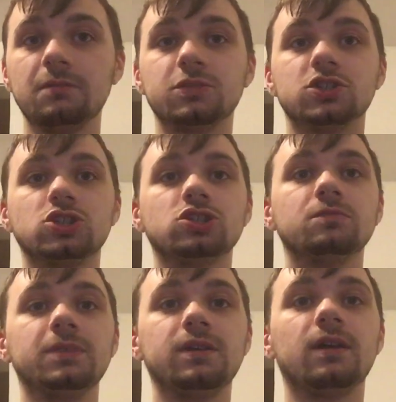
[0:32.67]
but
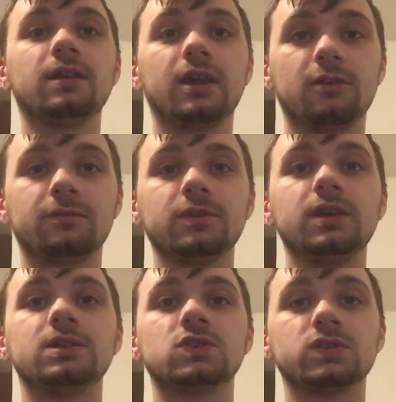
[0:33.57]
should be done carefully
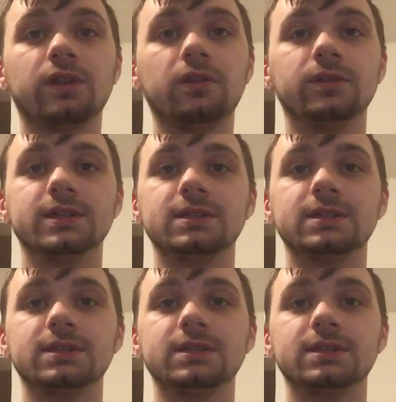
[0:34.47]
and slowly